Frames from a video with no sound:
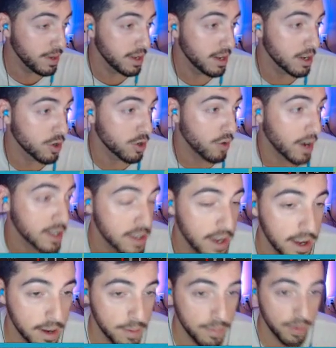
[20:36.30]
an incorrect
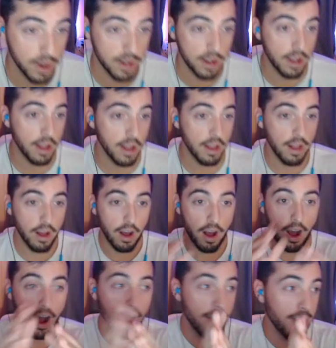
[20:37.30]
take, but
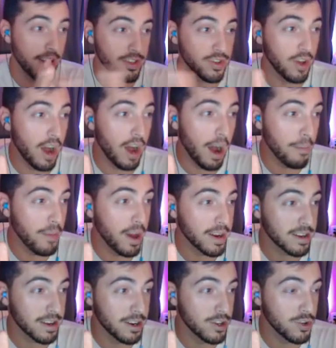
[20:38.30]
I, uh, that's I'm
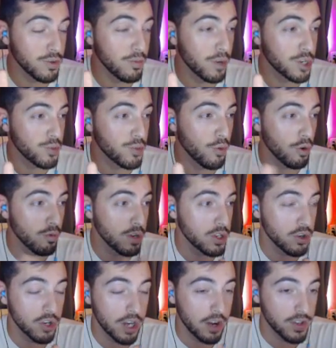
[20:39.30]
not gonna do much more
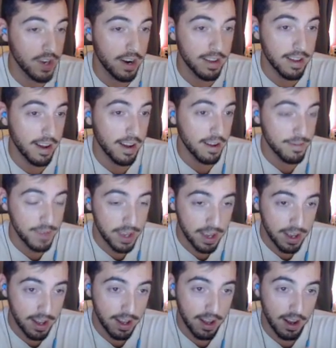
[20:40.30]
research outside of that.
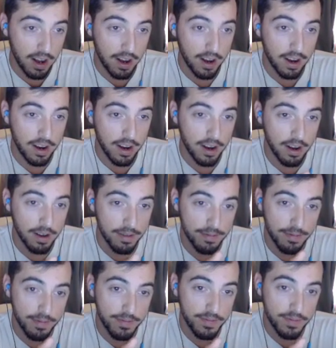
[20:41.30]
Uh,
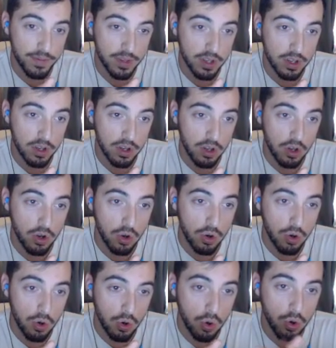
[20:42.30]

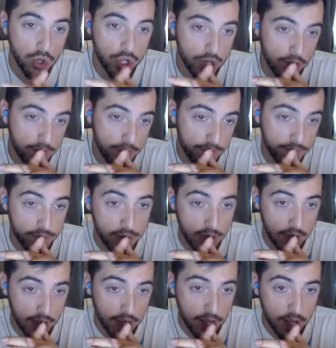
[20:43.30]
Husha,
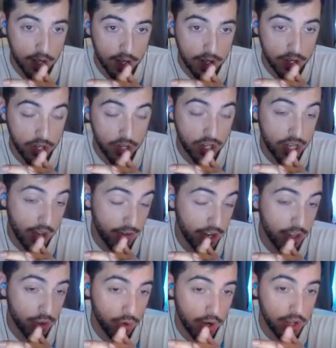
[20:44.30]
seven
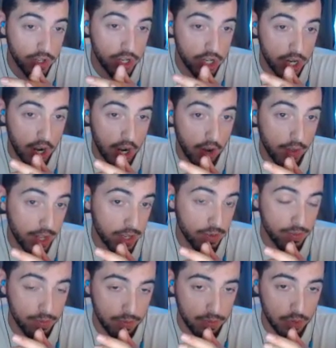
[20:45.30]
and three on Xin Zhao. That's
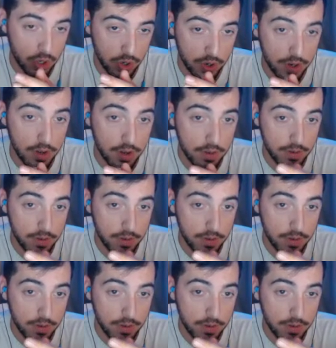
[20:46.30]
good.